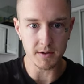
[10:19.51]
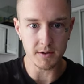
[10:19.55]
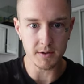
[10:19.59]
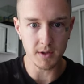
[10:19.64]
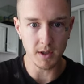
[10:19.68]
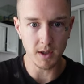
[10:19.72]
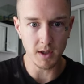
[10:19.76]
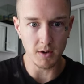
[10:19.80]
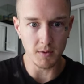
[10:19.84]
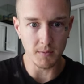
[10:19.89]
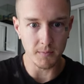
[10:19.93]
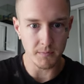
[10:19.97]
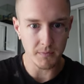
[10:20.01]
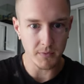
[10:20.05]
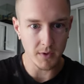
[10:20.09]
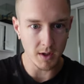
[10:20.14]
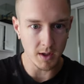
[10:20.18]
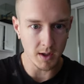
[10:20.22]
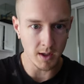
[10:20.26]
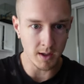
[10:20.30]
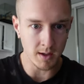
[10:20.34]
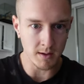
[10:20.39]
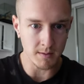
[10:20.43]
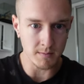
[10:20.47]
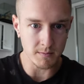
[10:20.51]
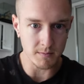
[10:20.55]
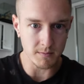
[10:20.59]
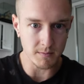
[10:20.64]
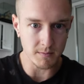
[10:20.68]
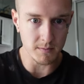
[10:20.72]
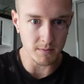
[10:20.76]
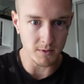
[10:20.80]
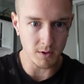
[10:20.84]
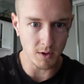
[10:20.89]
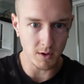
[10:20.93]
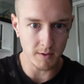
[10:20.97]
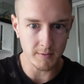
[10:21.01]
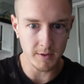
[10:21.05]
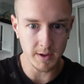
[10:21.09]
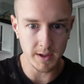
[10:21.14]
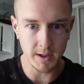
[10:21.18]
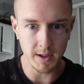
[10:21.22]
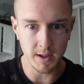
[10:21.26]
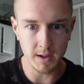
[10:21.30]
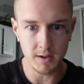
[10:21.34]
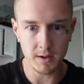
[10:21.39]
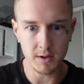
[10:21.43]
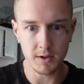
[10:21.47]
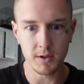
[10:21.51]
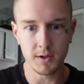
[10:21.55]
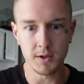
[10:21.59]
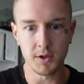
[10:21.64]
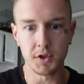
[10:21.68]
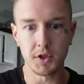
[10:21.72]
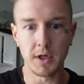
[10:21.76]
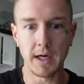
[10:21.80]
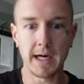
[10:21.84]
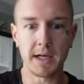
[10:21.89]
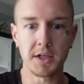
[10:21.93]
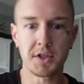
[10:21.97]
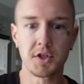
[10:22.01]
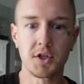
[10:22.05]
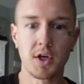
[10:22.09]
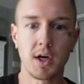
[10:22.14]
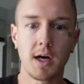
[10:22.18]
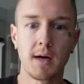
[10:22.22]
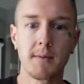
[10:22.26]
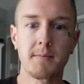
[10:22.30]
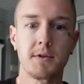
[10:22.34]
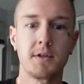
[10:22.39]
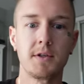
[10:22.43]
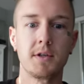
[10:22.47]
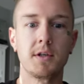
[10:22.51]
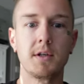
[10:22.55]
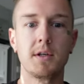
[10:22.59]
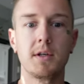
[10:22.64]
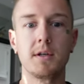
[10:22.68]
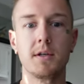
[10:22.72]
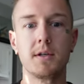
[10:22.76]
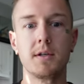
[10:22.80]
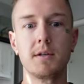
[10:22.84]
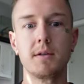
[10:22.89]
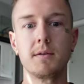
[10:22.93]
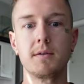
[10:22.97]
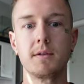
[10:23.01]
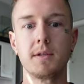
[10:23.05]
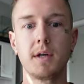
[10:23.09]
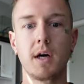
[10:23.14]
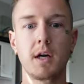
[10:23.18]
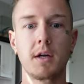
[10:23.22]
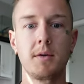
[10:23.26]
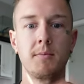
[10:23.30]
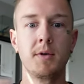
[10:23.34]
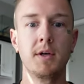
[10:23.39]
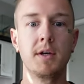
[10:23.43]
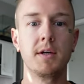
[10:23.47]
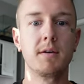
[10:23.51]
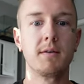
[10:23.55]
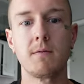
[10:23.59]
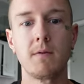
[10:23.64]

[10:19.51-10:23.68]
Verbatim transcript: So um, go over here, drag and drop your document.